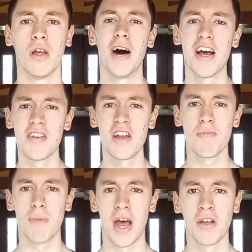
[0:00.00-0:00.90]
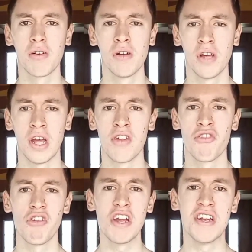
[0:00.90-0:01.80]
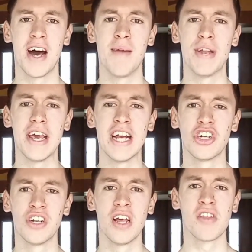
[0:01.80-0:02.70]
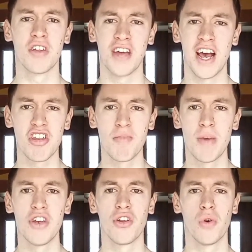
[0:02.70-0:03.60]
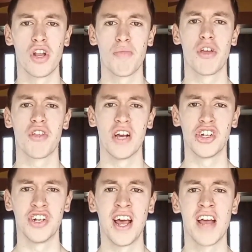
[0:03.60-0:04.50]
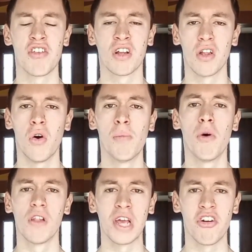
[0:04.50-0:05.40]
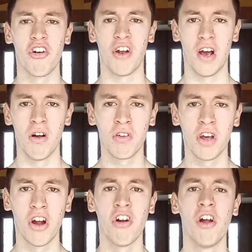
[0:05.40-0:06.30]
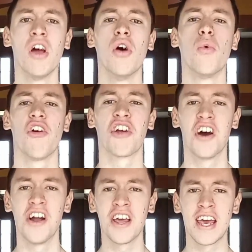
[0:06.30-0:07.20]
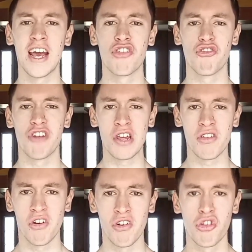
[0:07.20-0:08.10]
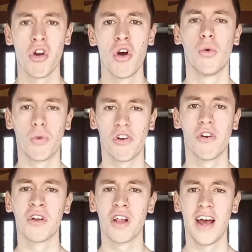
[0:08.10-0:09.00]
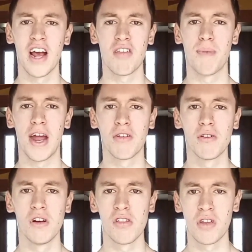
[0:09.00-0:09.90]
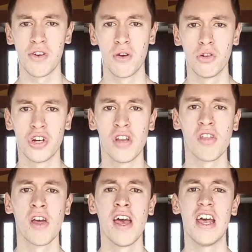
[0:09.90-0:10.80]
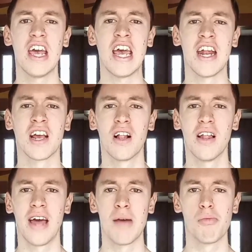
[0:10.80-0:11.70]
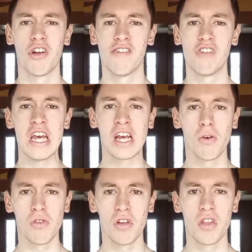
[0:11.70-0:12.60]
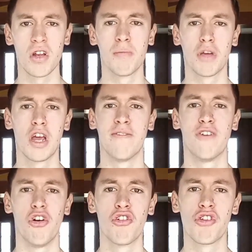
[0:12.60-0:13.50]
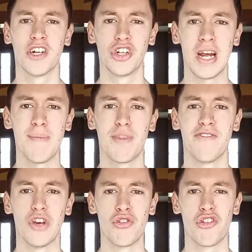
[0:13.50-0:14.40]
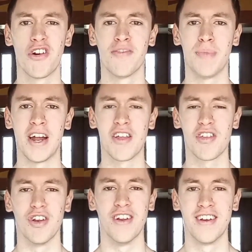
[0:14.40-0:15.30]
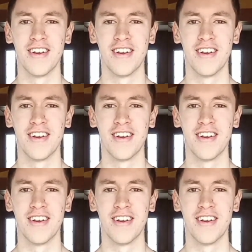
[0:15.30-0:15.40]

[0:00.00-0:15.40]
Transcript: Boston's medical industry domination is a testament to its position as a global leader in healthcare, where cutting-edge research, world-class medical institutions, and a collaborative ecosystem converge to shape the future of medicine.